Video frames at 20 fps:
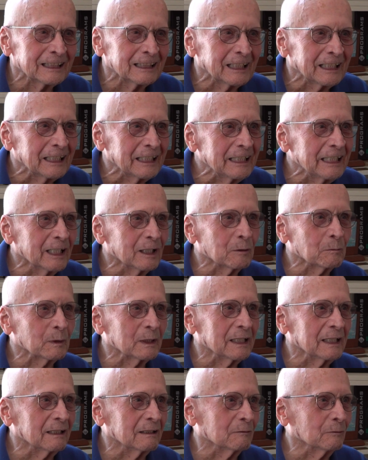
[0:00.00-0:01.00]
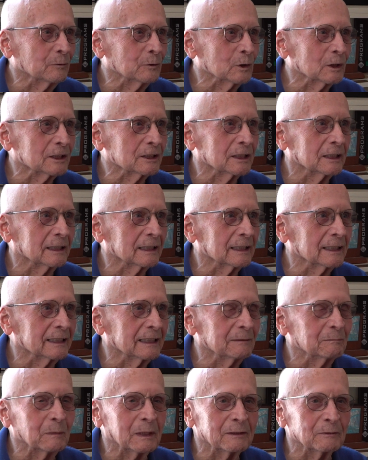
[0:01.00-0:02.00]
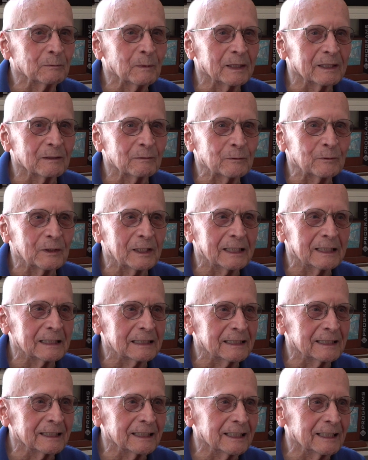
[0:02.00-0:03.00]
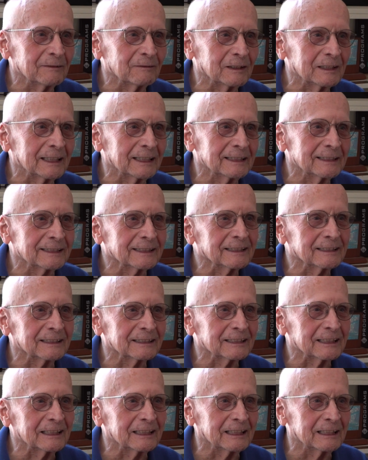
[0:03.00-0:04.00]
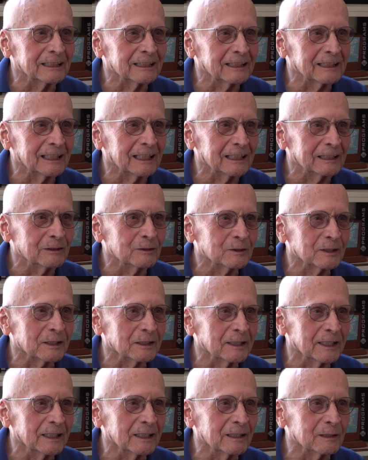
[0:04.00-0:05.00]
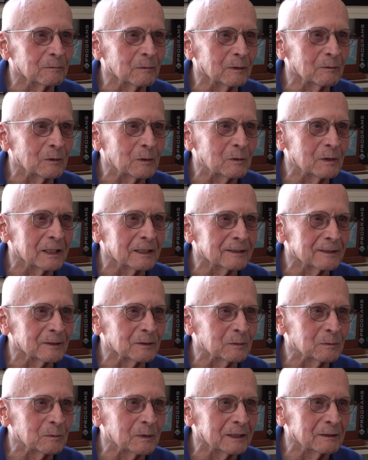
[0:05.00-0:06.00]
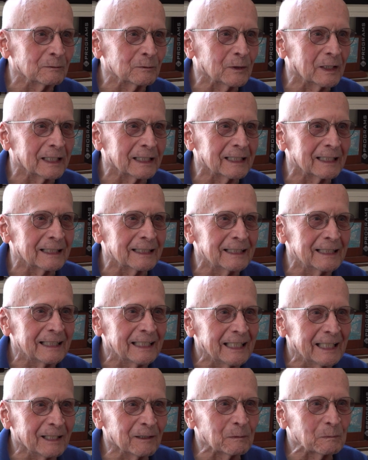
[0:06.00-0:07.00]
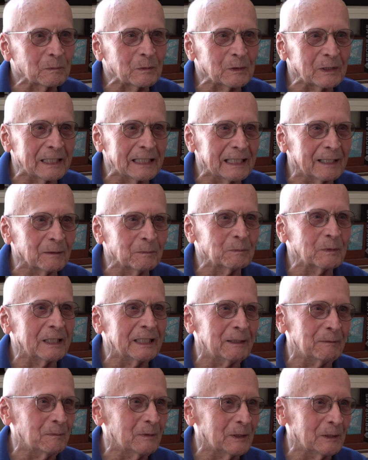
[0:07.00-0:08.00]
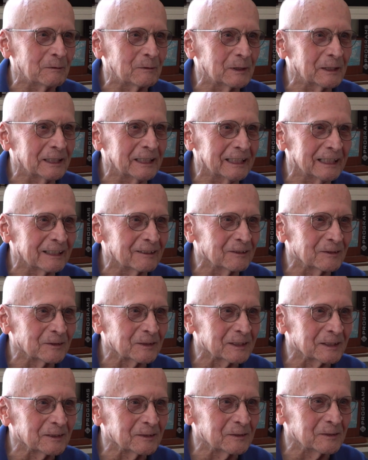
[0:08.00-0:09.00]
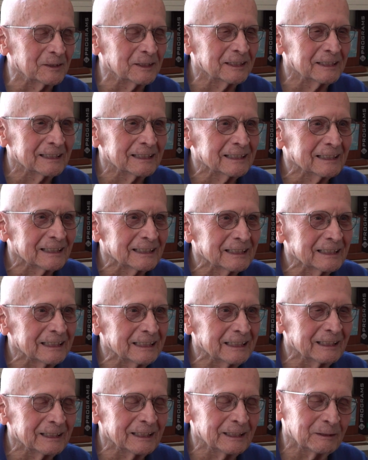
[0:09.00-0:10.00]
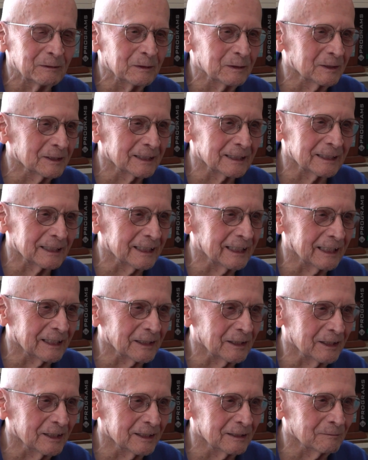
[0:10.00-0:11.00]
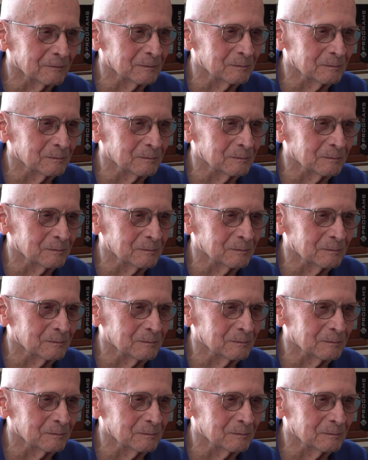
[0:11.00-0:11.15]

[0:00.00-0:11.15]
Yeah, but fortunately, my mother and father didn't have a license, and I used to take them everywhere, so my father helped with the upkeep of it, so it wasn't that tough.